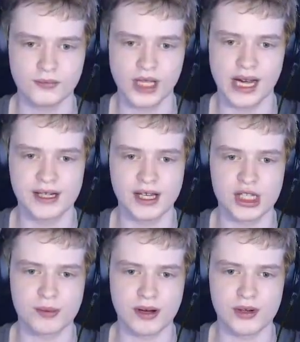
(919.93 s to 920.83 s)
I can
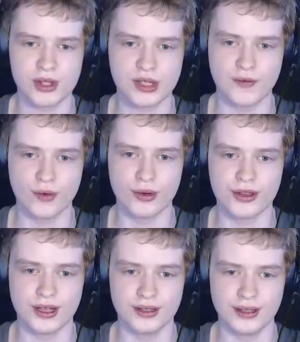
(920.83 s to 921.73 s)
experience the full
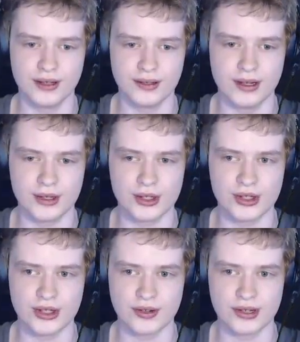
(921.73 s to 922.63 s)
thing now. Yes,
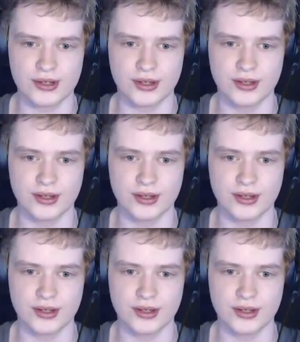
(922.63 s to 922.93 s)
seriously.